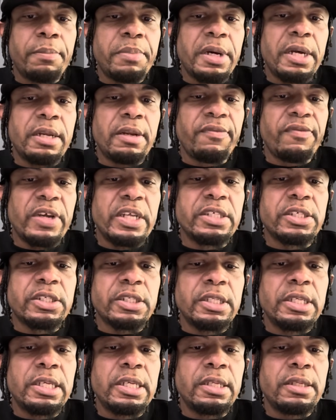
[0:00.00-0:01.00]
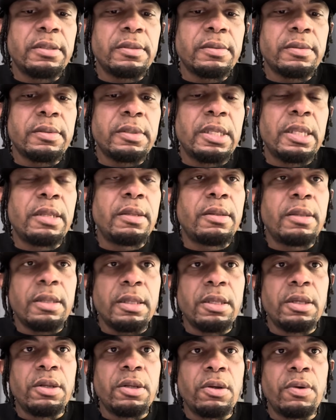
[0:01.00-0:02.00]
But eventually,
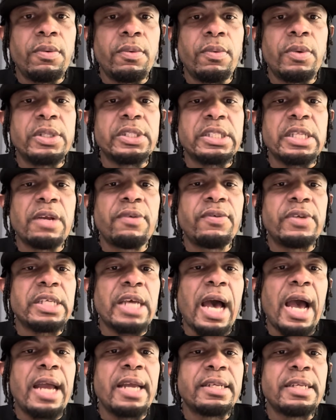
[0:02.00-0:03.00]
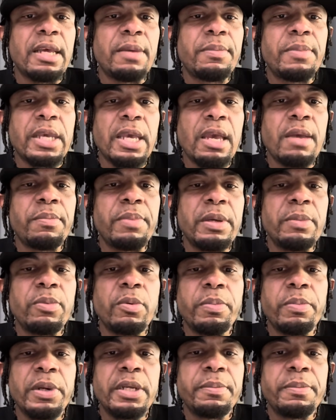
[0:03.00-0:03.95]
you know, once they retired, they became people.